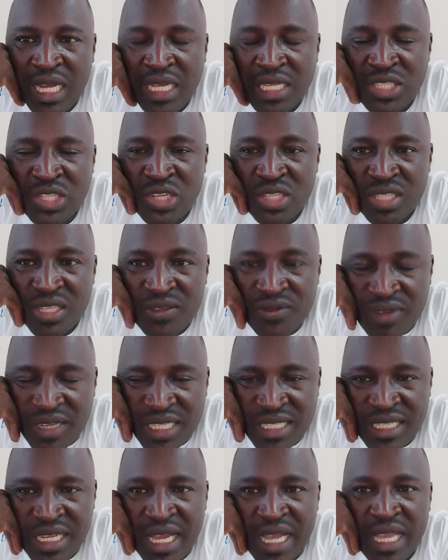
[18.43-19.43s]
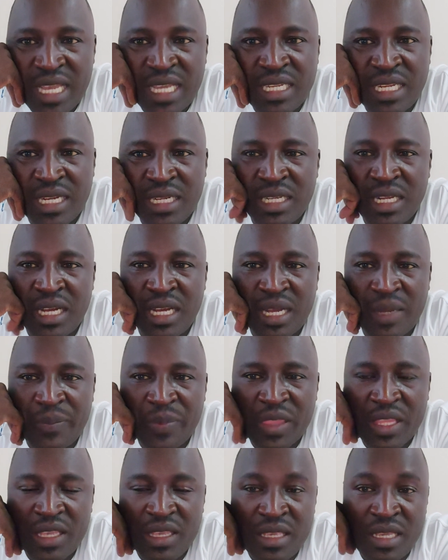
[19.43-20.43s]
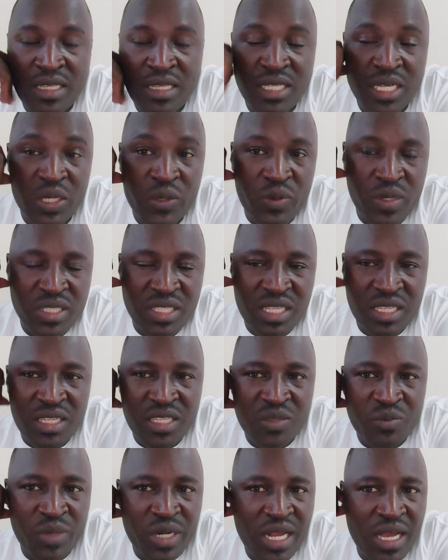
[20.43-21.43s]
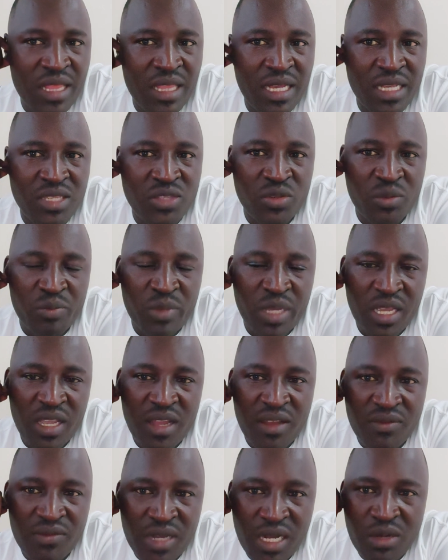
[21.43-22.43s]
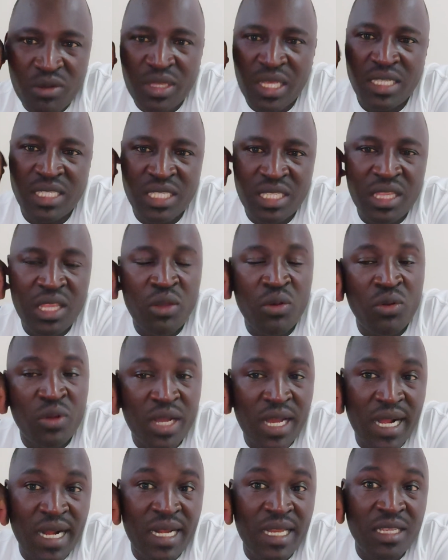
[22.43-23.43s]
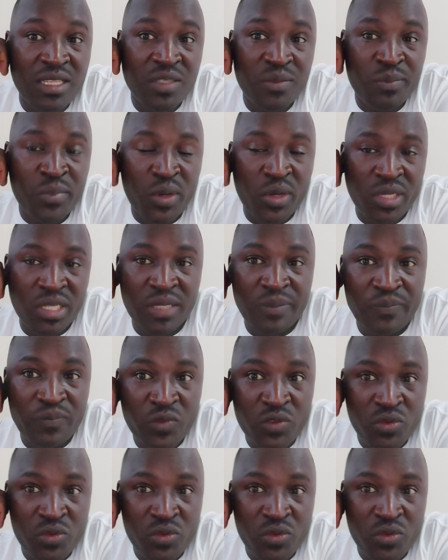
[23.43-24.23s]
Joseph has died and he has requested his brothers to make a vow that they will carry his body